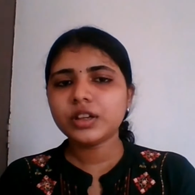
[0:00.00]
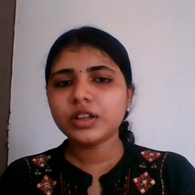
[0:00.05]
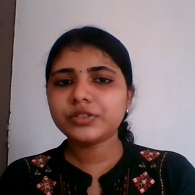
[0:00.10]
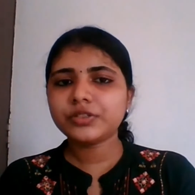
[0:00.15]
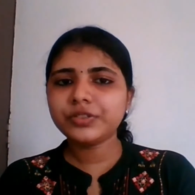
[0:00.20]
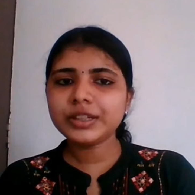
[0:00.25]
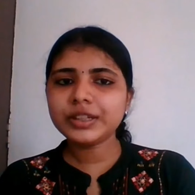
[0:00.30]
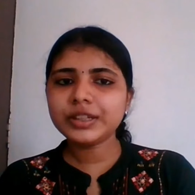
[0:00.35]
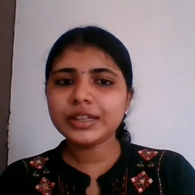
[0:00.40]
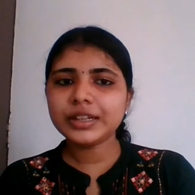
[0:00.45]

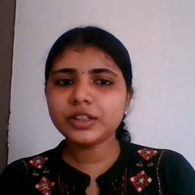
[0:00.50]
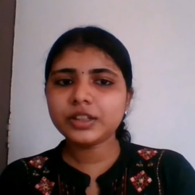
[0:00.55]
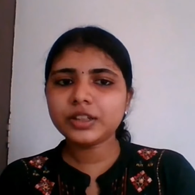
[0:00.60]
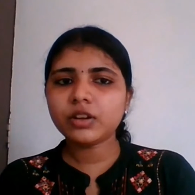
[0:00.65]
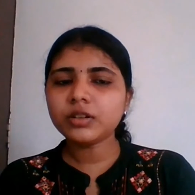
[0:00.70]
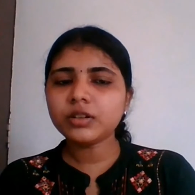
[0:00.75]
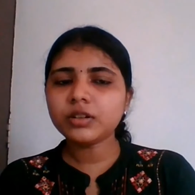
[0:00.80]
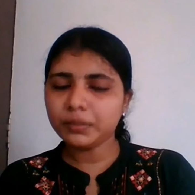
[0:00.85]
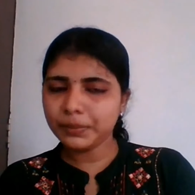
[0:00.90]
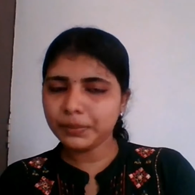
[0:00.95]
If we click
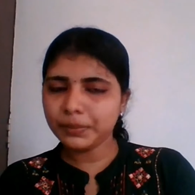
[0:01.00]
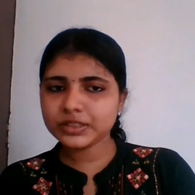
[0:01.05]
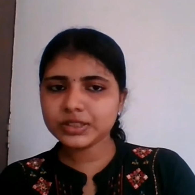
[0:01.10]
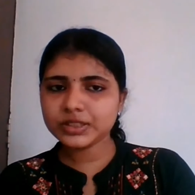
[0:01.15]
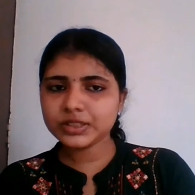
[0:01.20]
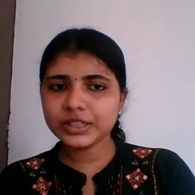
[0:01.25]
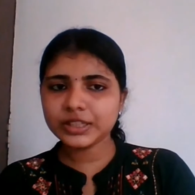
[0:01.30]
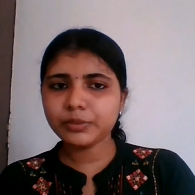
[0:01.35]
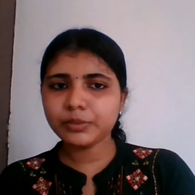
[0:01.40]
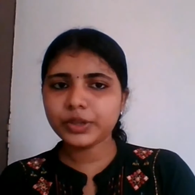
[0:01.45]
on
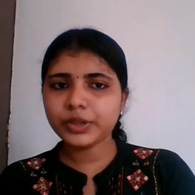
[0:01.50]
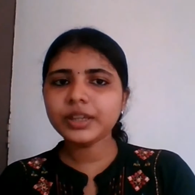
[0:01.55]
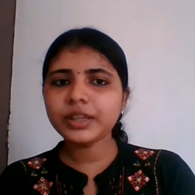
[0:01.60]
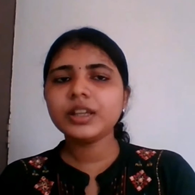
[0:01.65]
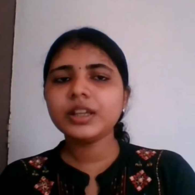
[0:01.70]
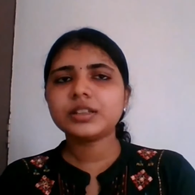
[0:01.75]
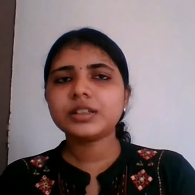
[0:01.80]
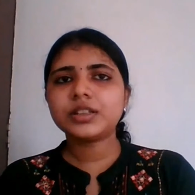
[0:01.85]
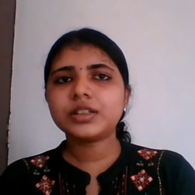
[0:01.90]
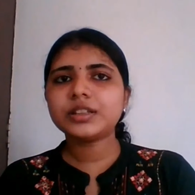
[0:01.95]
bus ticket booking,